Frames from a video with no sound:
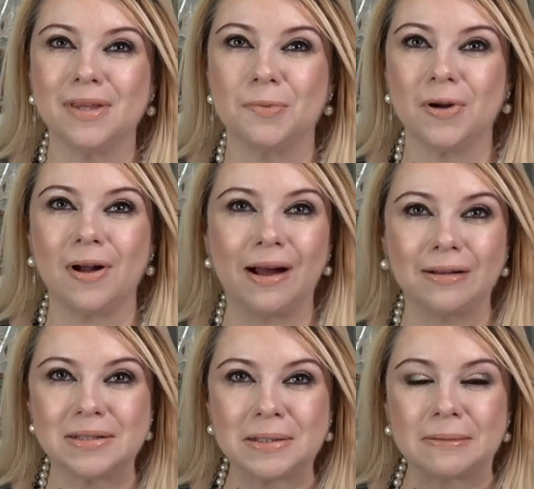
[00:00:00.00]
They were
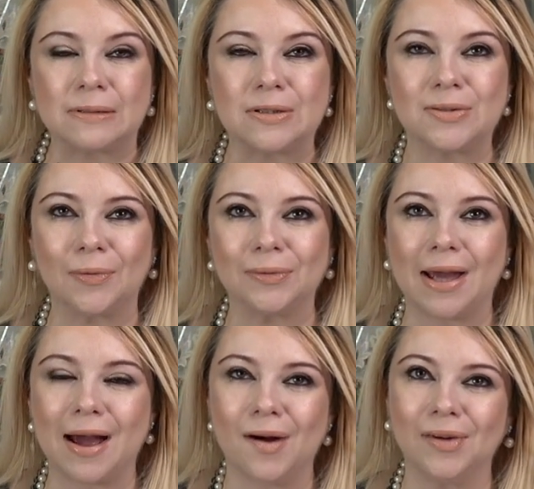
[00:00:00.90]
constantly sold
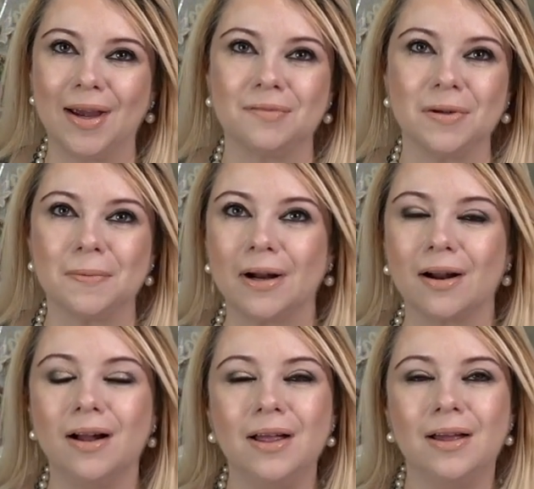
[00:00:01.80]
out everywhere,